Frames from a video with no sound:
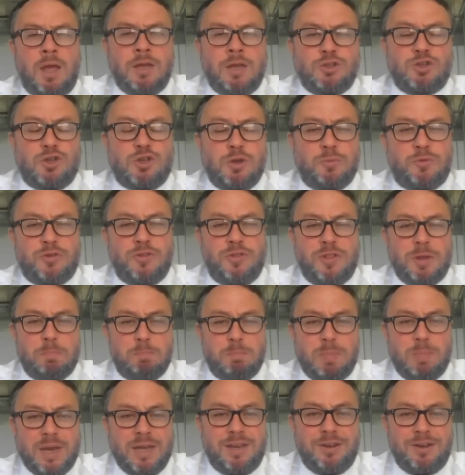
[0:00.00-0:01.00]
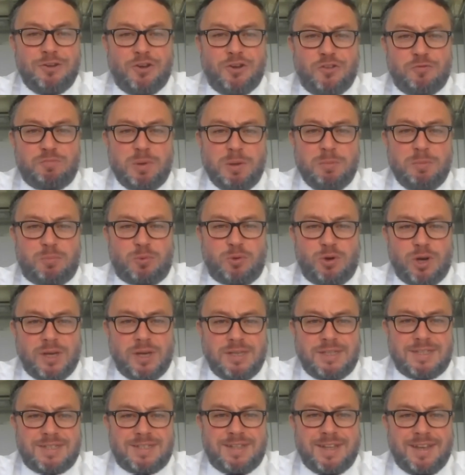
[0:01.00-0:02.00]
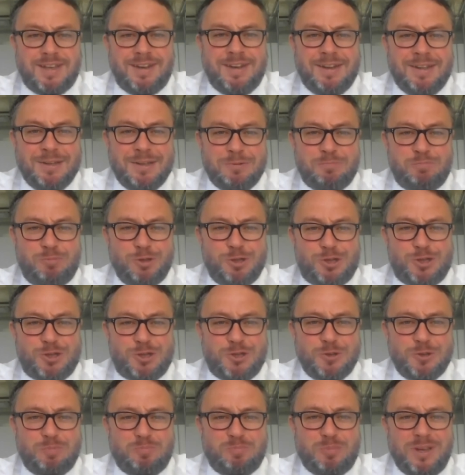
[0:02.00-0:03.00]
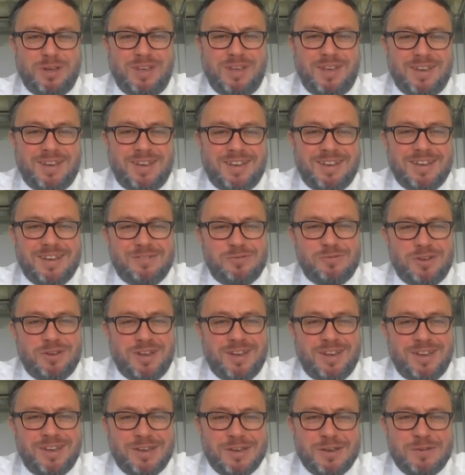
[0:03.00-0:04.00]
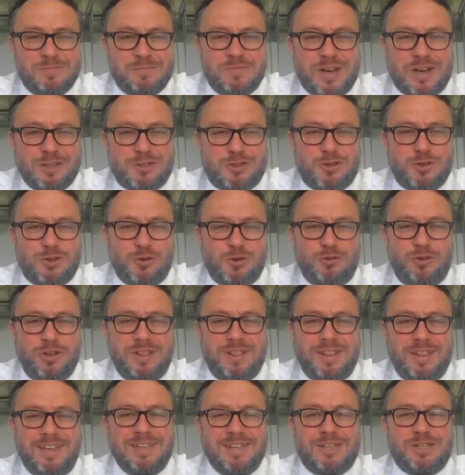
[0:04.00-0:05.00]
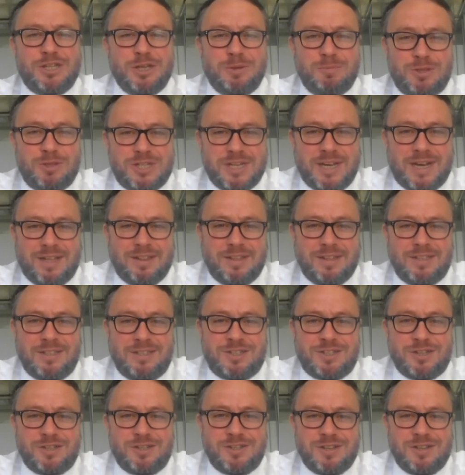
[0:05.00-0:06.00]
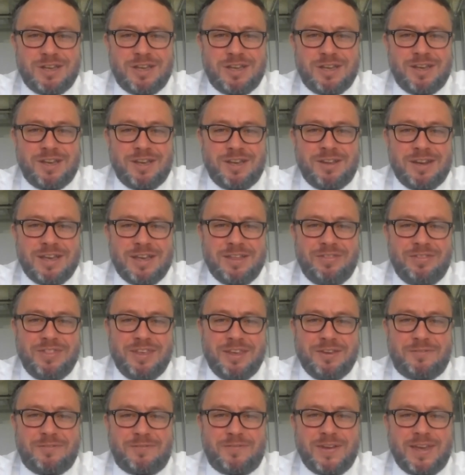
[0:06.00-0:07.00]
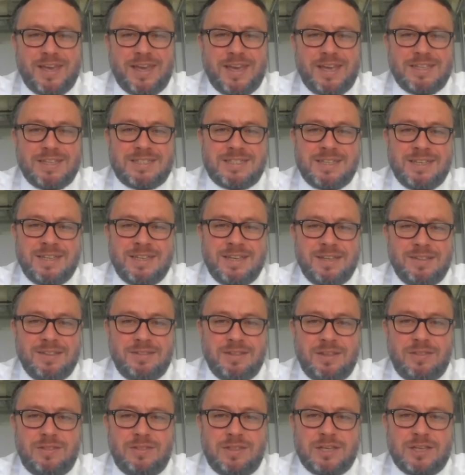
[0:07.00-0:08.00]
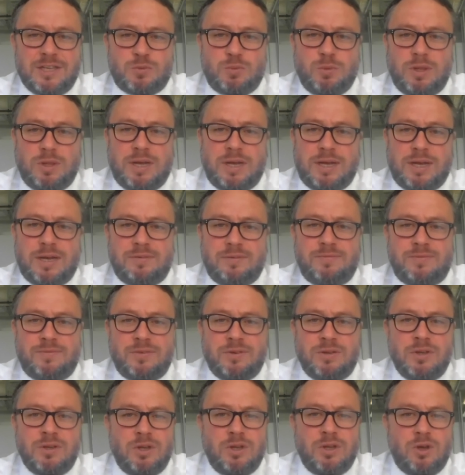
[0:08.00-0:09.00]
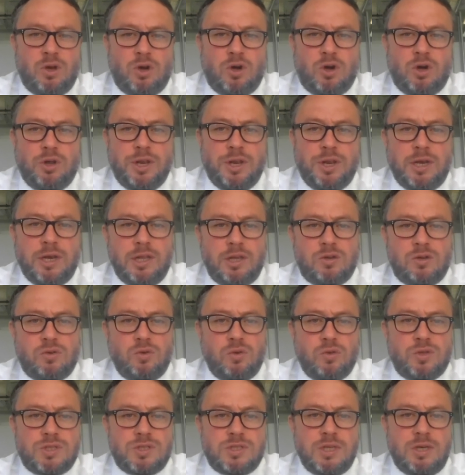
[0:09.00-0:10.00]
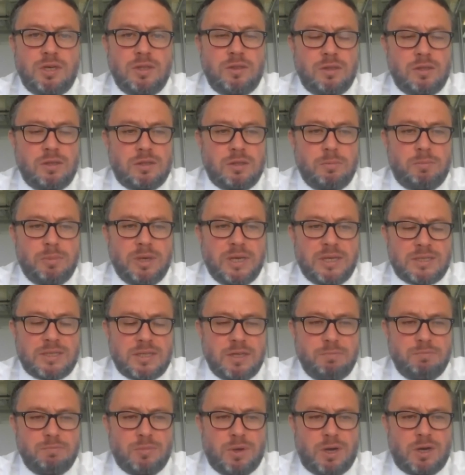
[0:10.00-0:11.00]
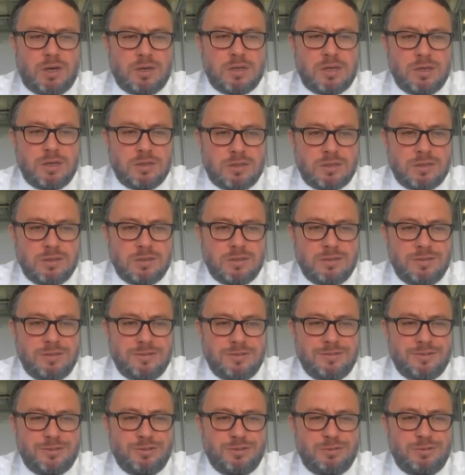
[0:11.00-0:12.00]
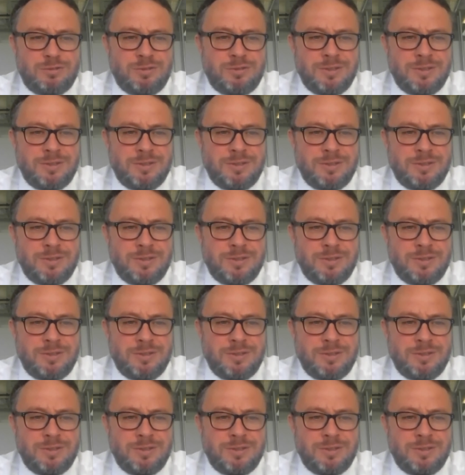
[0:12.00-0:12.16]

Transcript: Something that might not have been priced in, but should be um, a Tory leadership challenge uh, and the effect that this will have on any growth seen in the domestic markets. So,